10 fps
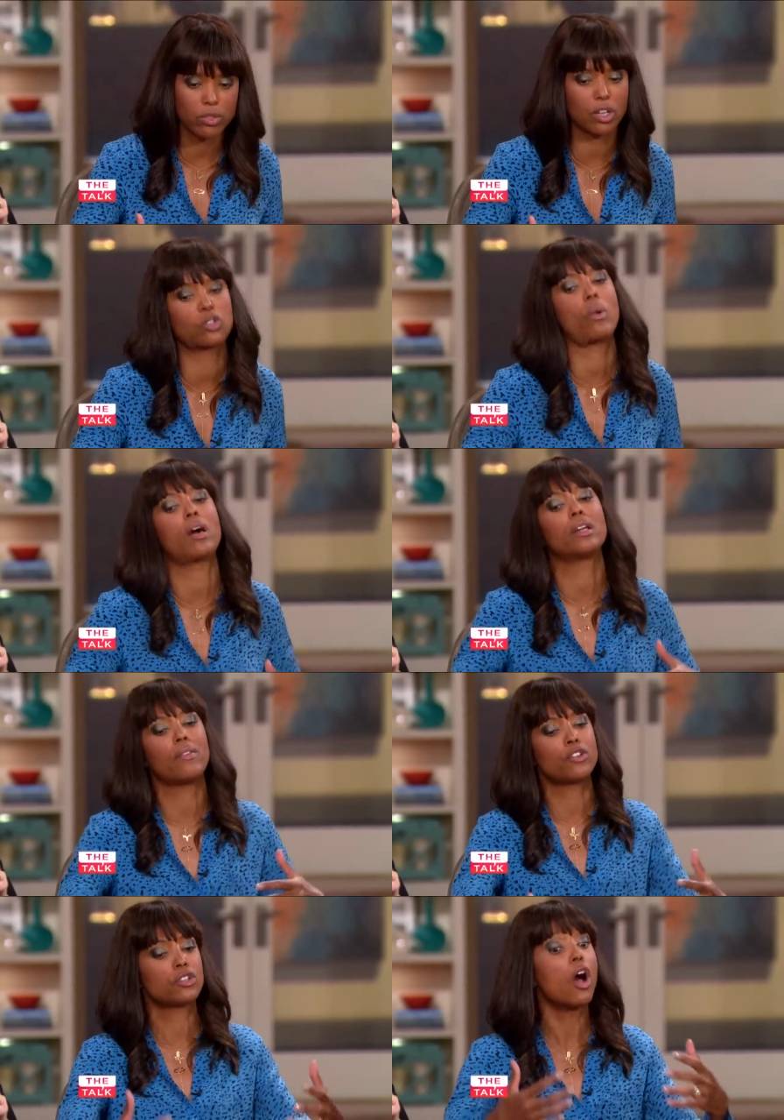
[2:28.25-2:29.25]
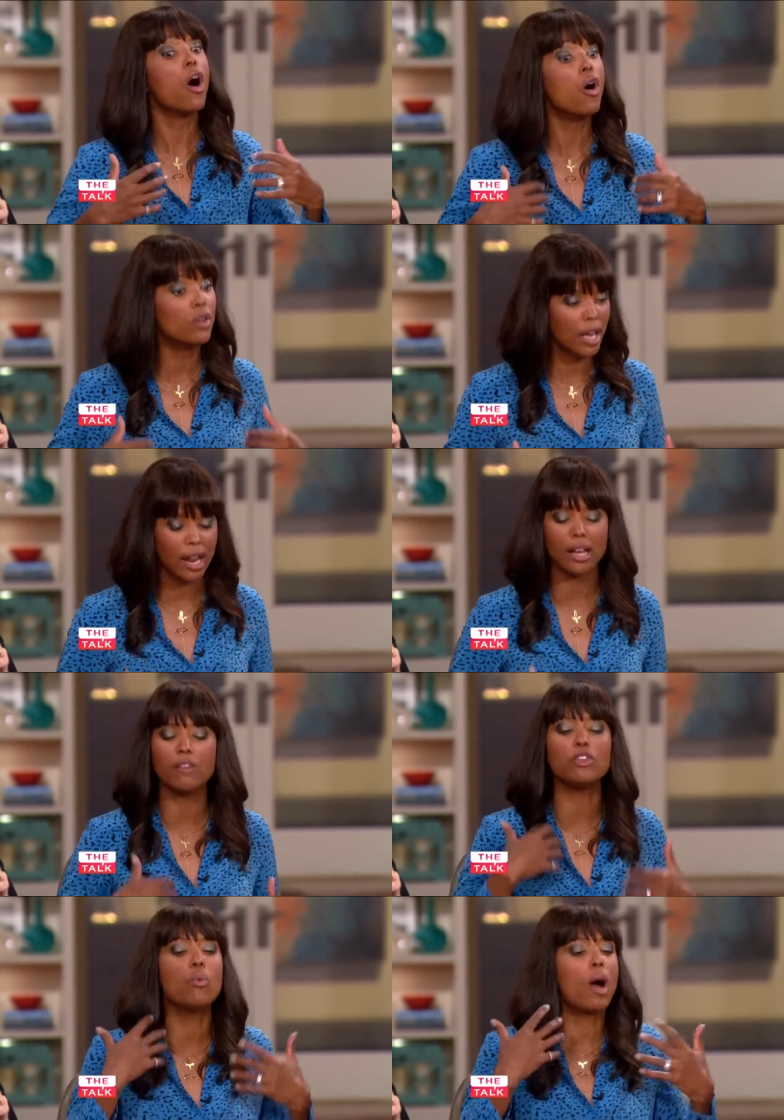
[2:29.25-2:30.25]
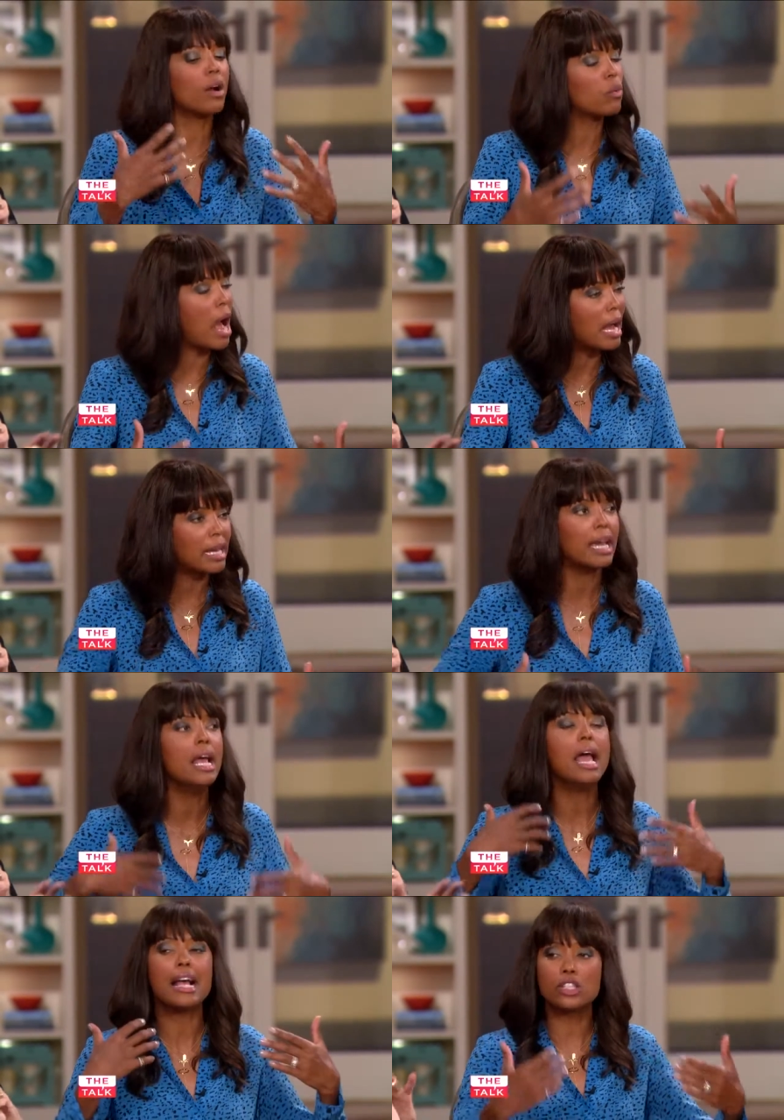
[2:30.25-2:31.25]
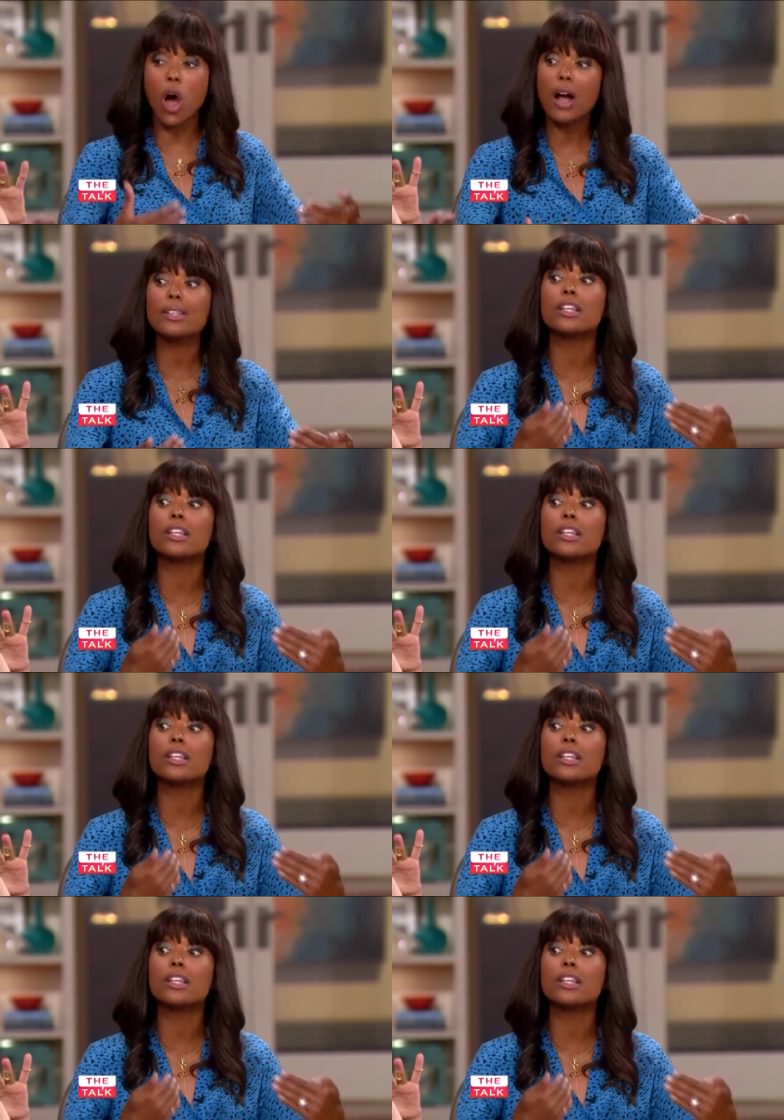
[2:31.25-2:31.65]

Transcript: own sexuality and they should own it. And if you want to rock it, as long as